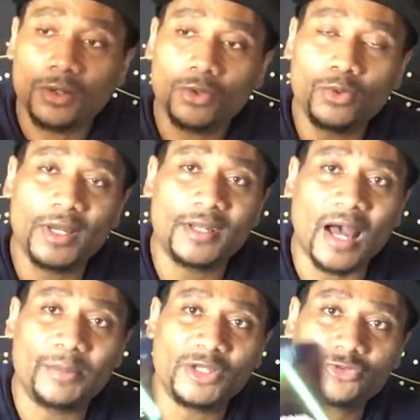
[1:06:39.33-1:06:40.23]
who
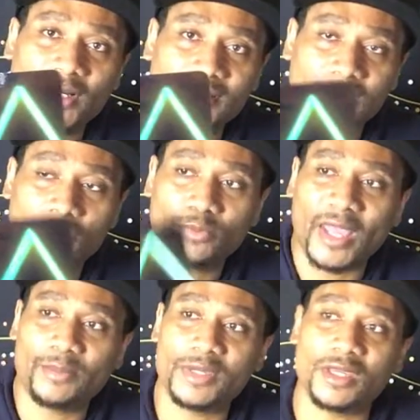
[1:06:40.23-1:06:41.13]
cannot be trusted, who
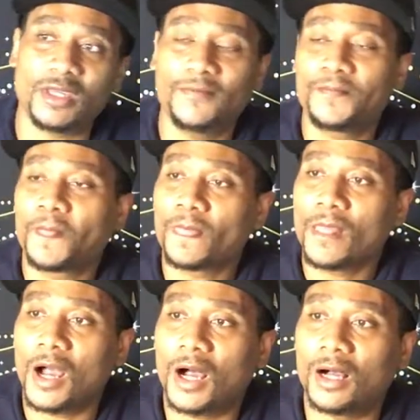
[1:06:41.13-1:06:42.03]
may be
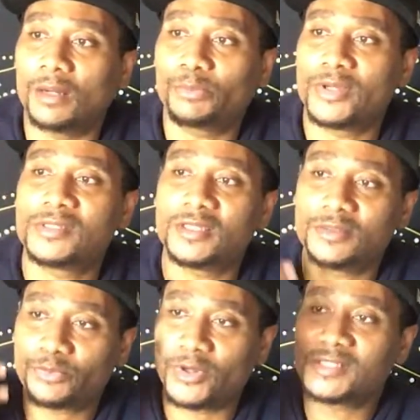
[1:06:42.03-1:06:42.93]
uh, present,
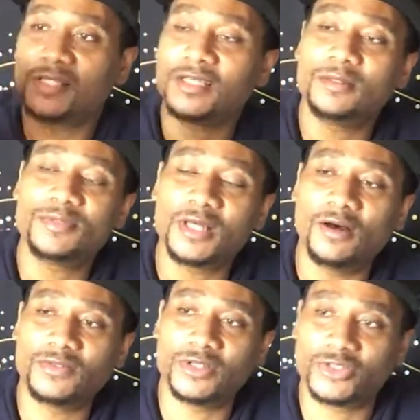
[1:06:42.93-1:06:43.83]
presenting
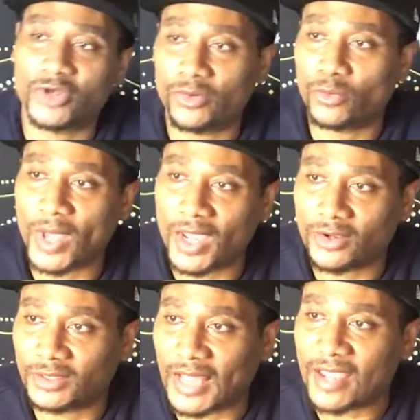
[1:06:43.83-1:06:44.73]
themselves in a certain way in
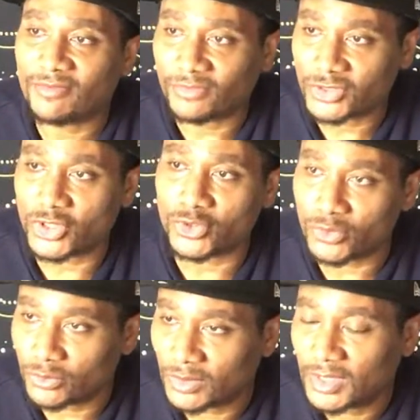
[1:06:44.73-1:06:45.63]
your life to
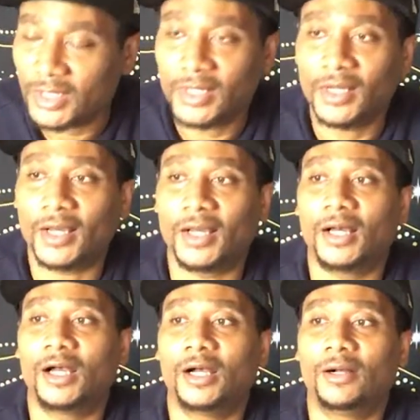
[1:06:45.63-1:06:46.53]
you.
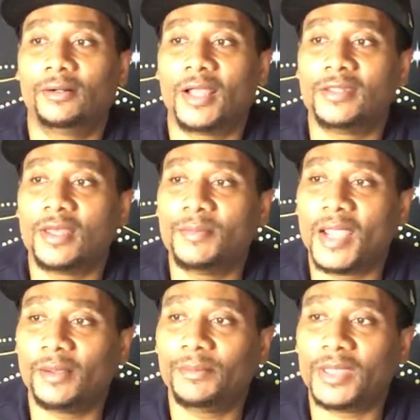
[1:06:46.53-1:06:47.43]
Uh, and they
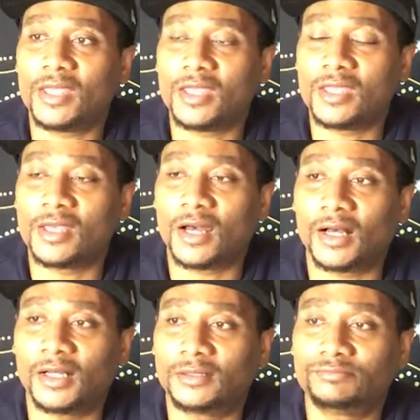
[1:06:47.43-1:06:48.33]
may be
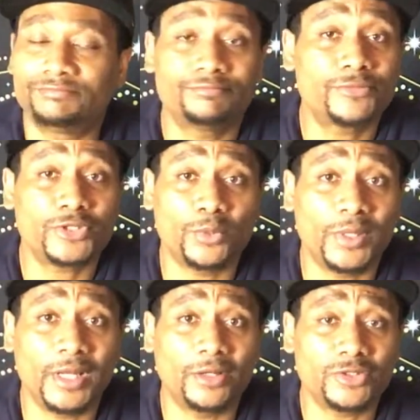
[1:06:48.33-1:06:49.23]
uh, someone
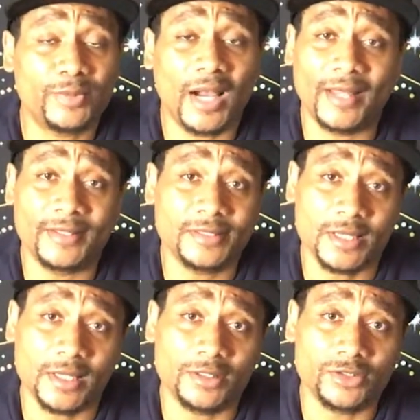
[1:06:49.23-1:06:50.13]
else behind the
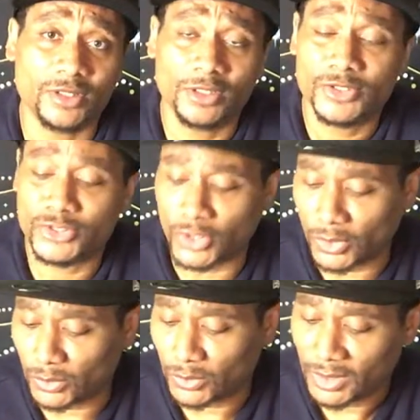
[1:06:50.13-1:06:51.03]
scenes.
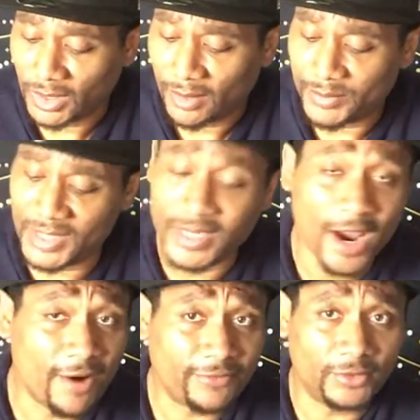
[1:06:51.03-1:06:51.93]
So be
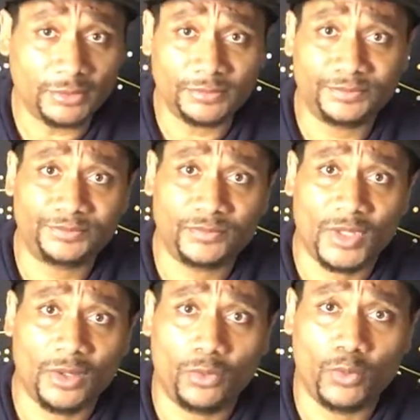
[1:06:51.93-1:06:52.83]
careful.
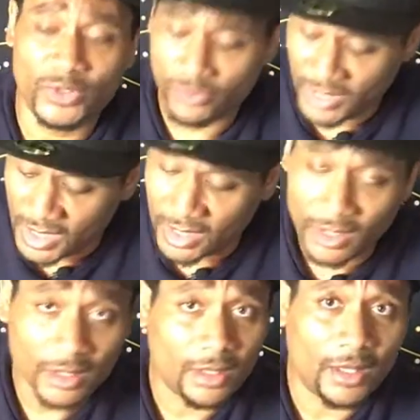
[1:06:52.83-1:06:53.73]
When you get,
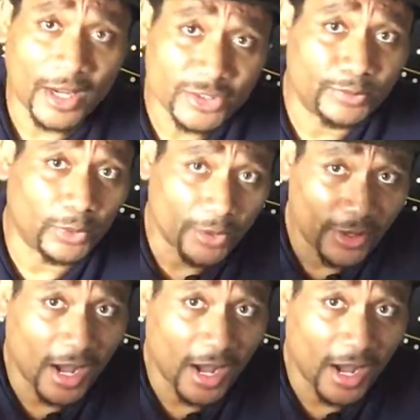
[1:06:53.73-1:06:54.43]
explore your